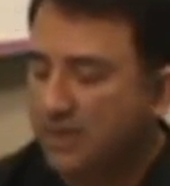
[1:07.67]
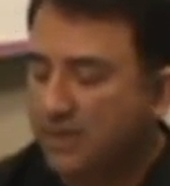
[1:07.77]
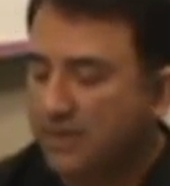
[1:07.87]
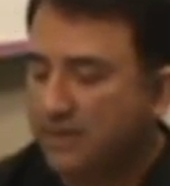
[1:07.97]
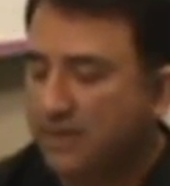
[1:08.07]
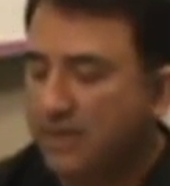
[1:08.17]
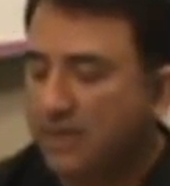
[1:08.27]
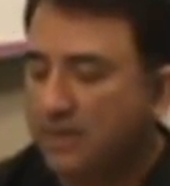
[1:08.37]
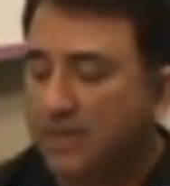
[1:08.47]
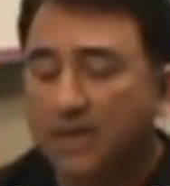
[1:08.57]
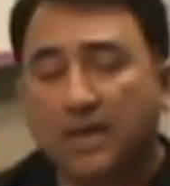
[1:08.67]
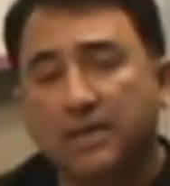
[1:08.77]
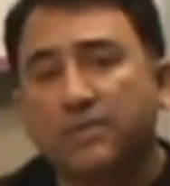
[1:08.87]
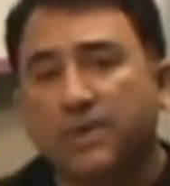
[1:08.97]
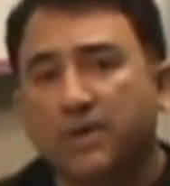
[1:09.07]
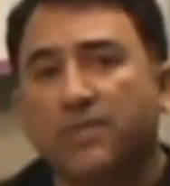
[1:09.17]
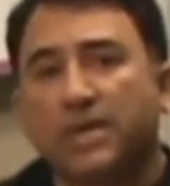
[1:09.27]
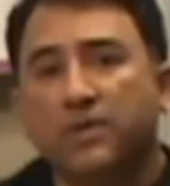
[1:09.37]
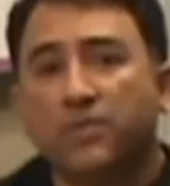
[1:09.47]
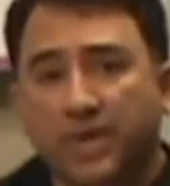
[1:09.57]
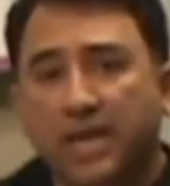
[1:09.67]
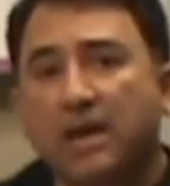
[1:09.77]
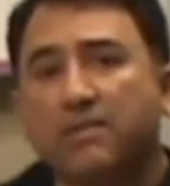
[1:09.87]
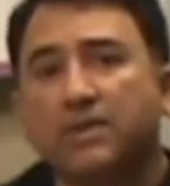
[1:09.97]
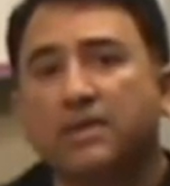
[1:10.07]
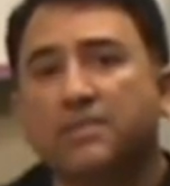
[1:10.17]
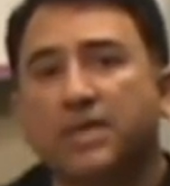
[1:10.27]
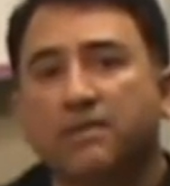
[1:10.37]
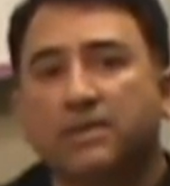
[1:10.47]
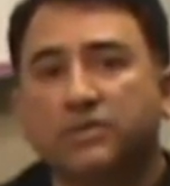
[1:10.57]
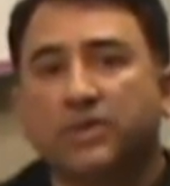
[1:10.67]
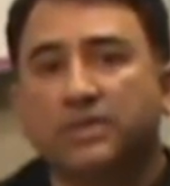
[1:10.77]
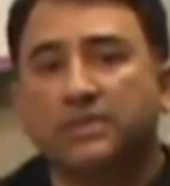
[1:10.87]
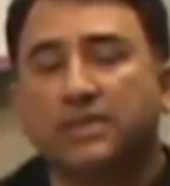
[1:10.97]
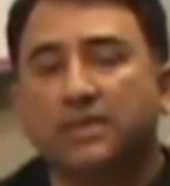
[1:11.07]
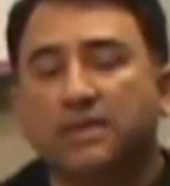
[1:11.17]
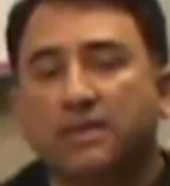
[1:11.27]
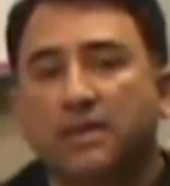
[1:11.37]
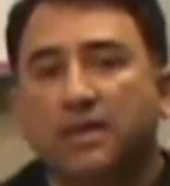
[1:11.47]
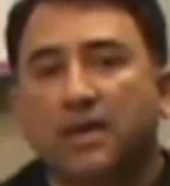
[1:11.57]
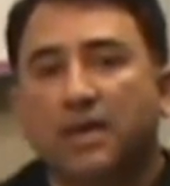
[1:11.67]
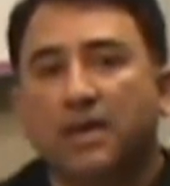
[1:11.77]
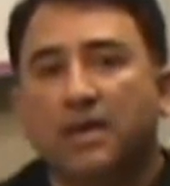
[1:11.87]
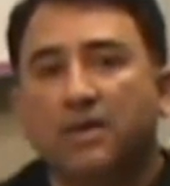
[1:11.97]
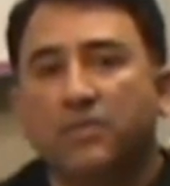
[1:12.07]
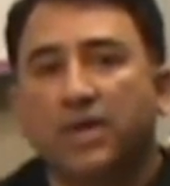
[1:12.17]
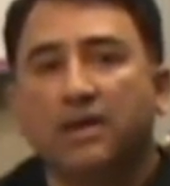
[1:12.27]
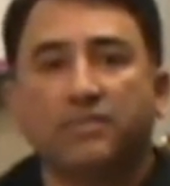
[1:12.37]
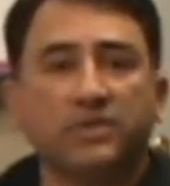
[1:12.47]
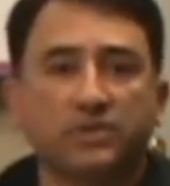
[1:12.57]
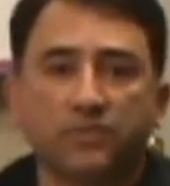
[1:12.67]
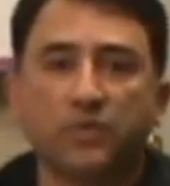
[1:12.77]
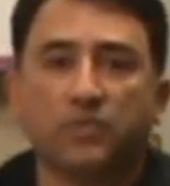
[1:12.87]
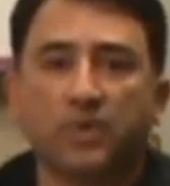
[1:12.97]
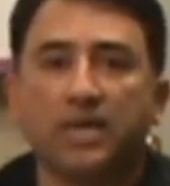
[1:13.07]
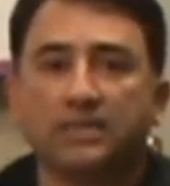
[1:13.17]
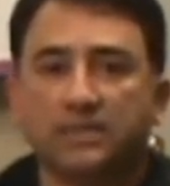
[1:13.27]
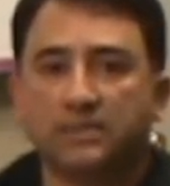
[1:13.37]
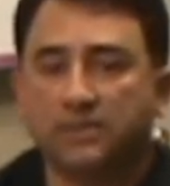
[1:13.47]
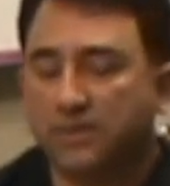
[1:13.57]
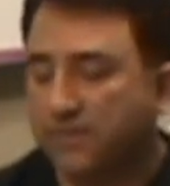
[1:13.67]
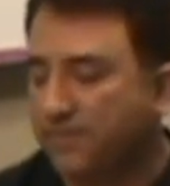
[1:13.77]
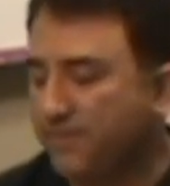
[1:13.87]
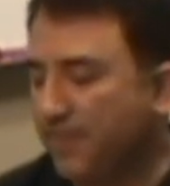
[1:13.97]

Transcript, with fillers: Uh, and I highly recommend you. We carry them here at Tri-City and we have reasonable prices on them.